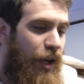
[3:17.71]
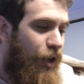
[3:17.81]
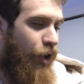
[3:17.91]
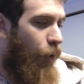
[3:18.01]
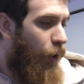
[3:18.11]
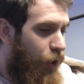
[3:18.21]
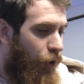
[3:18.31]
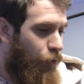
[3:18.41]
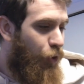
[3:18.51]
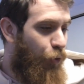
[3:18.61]
you don't want to
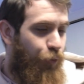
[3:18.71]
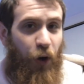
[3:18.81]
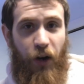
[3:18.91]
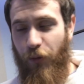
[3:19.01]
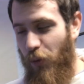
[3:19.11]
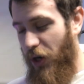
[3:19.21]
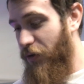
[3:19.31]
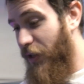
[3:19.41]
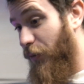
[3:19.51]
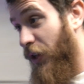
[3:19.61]
go too far from what you
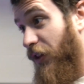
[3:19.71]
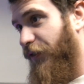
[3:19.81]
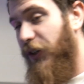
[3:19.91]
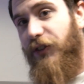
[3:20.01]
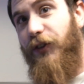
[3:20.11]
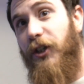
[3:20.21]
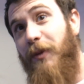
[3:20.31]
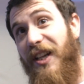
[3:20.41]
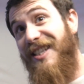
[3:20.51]
did with the first verse, but at the